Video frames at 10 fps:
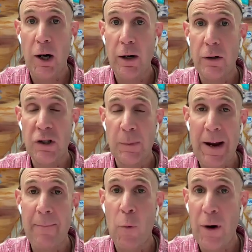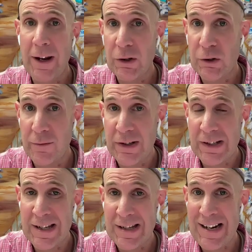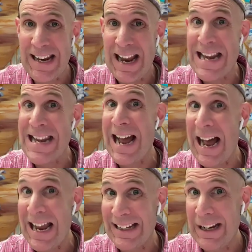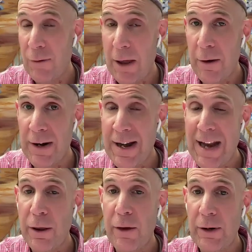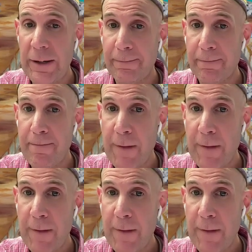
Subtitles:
our Shabbat morning service and study at 9 rather than 8:30.